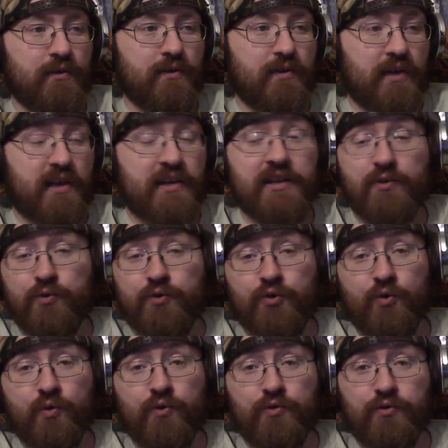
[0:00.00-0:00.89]
I did your
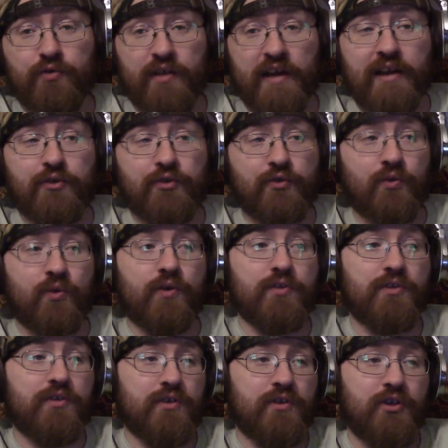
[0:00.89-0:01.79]
shorts that
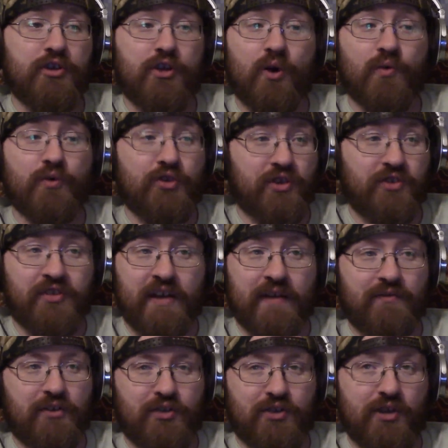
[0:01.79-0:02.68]
short. You don't just
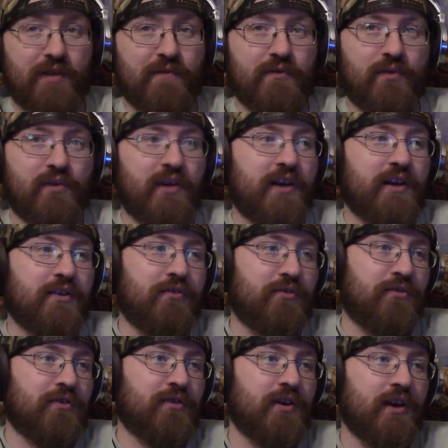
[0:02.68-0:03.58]
have to shave your
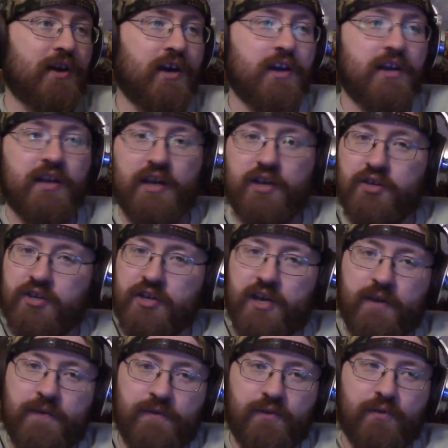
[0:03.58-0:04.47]
legs. Yeah,
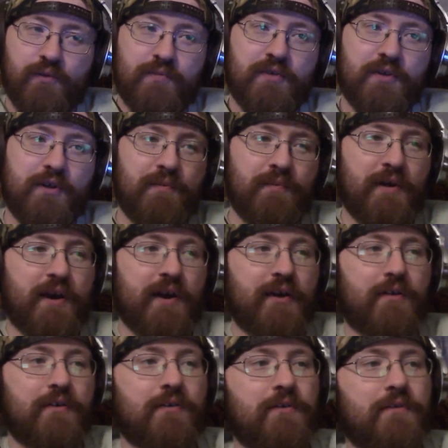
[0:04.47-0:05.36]
shave a little bit up
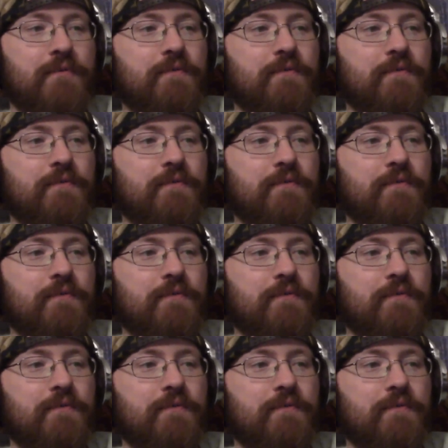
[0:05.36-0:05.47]
higher.